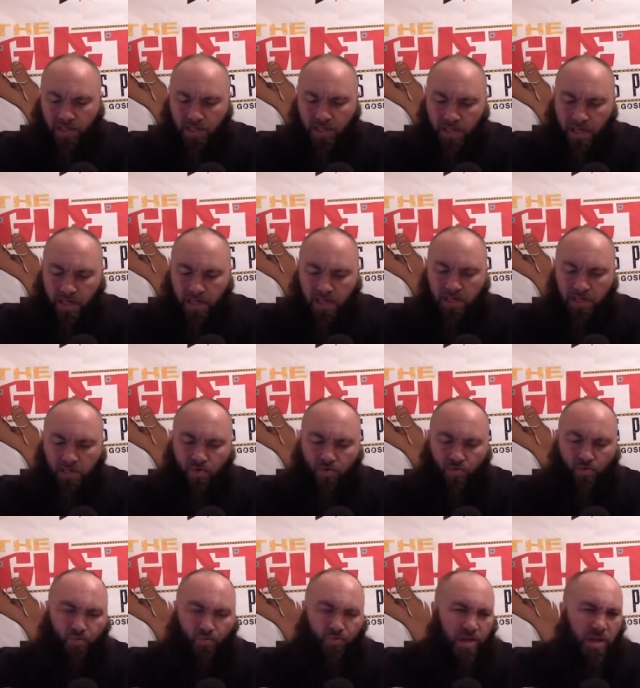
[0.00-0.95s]
needed
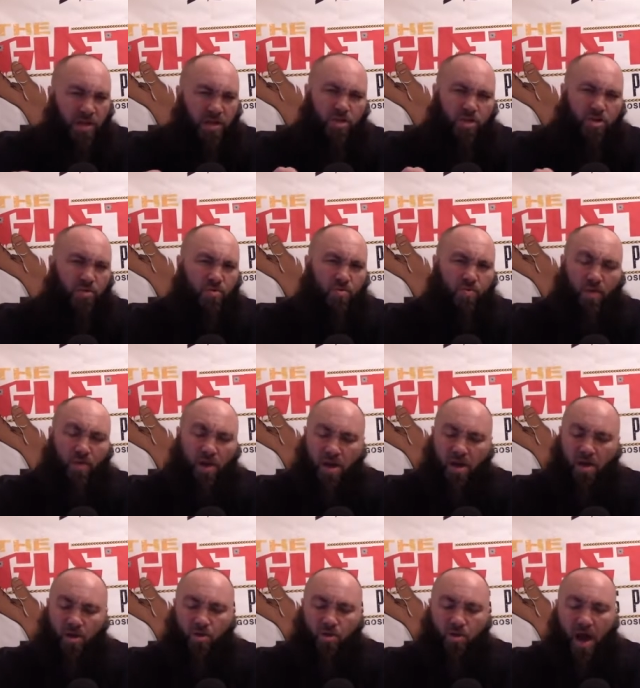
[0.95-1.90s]
to reach you.
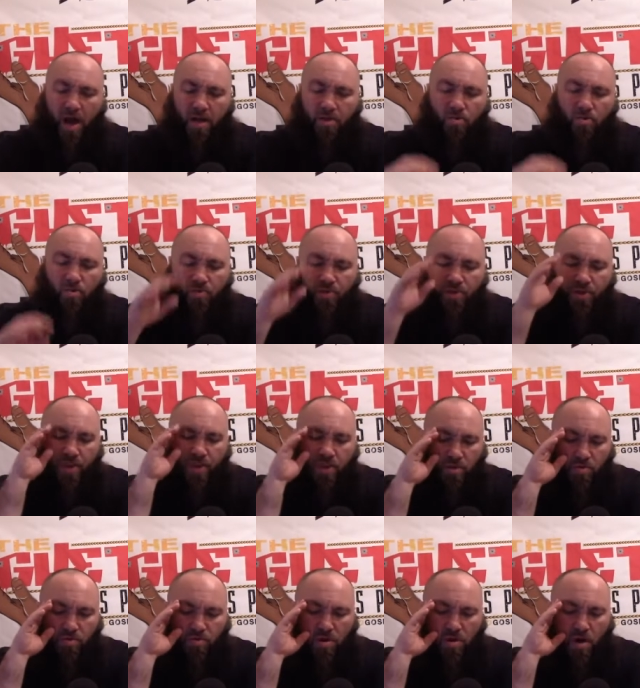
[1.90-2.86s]
you. I don't
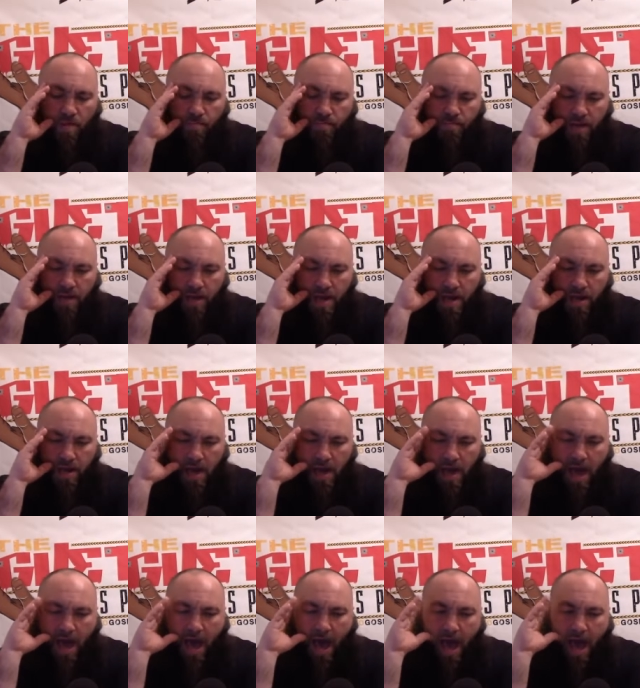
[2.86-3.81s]
think you comprehend
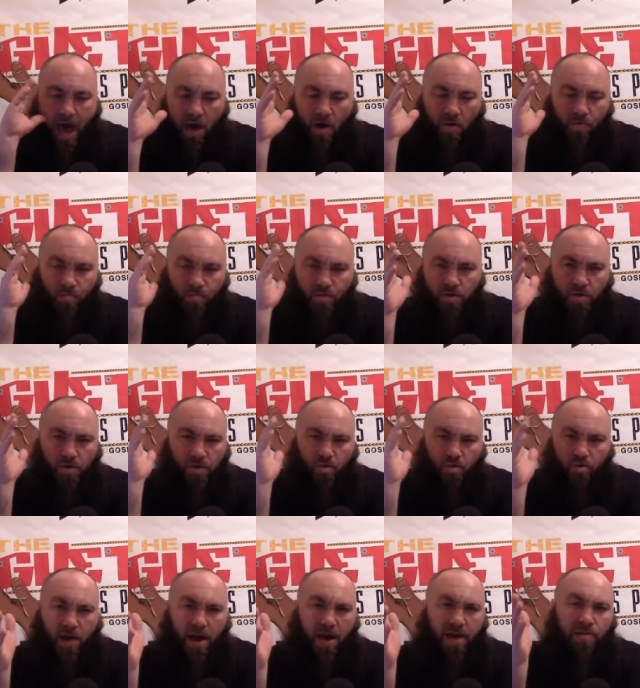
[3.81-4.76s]
how much
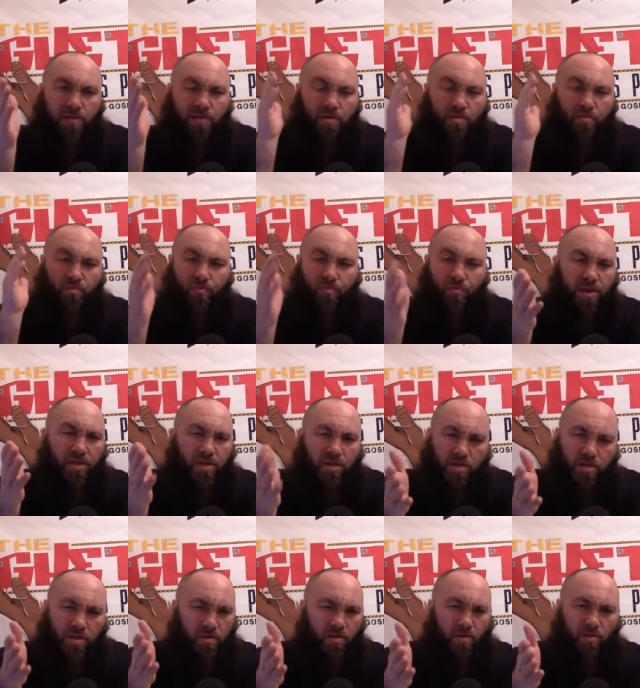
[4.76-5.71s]
Christ is
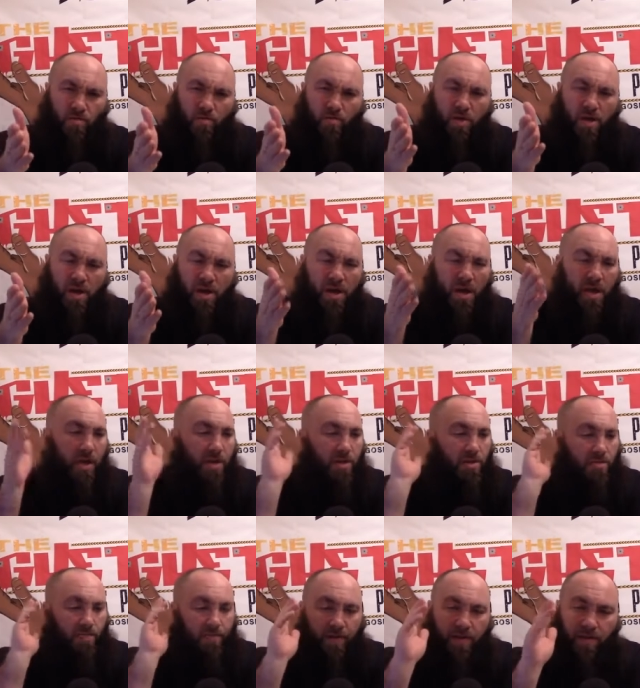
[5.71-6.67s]
reaching you.
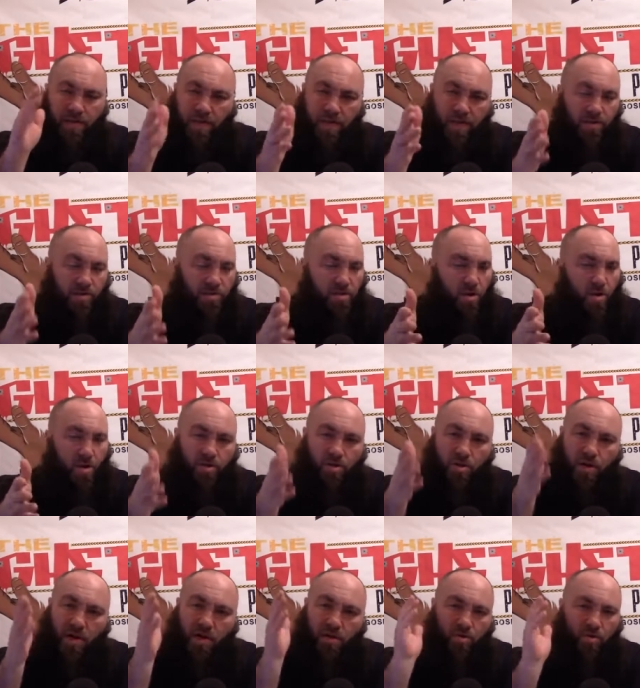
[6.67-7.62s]
He's visit, He's ta-
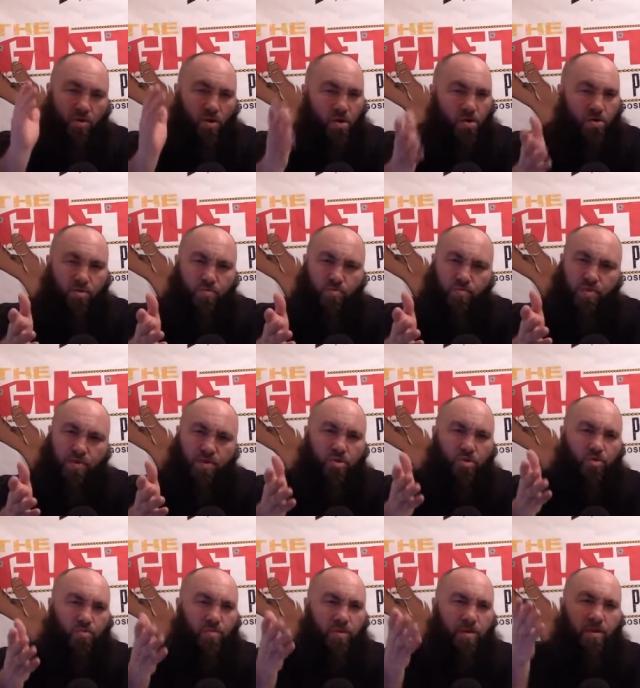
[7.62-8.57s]
trying to talk to you in
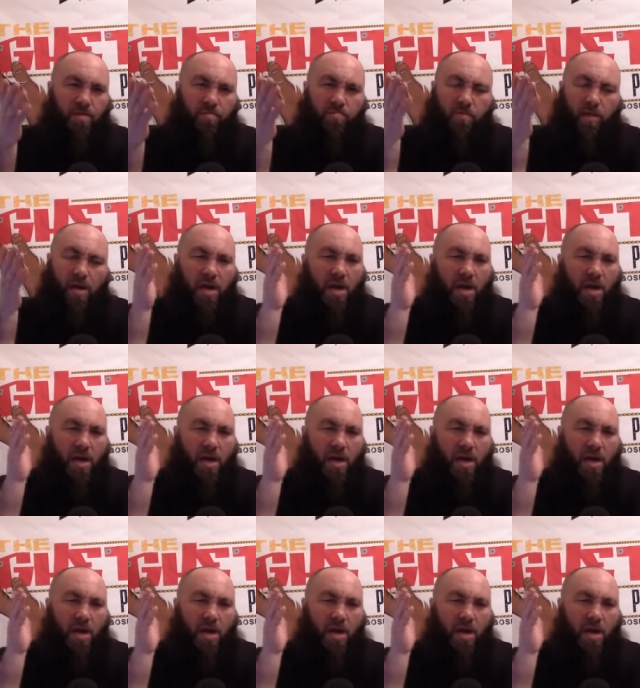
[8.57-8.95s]
your dreams.